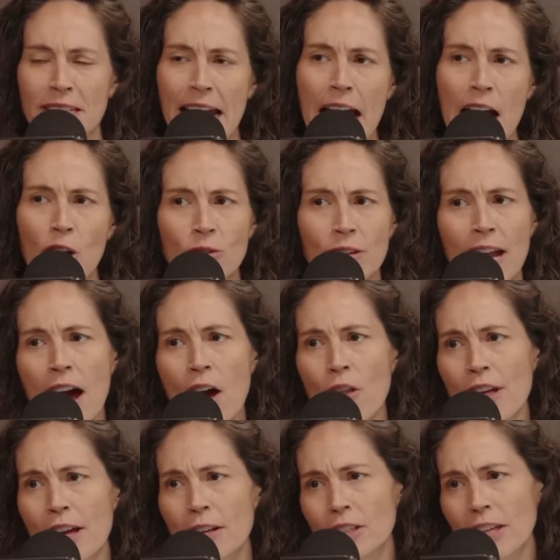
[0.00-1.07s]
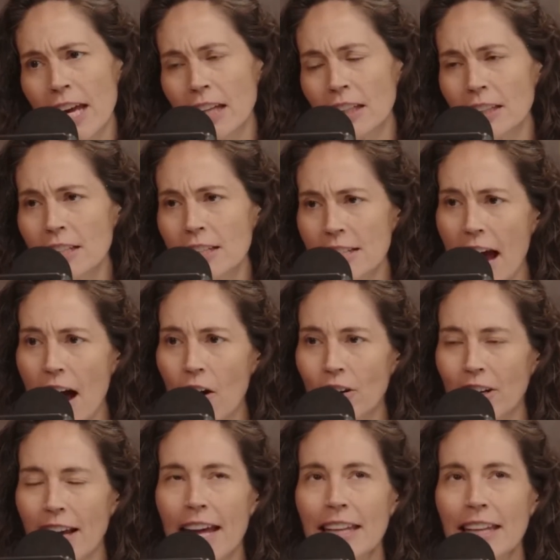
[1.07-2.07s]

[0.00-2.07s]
down now that Caitlin is out.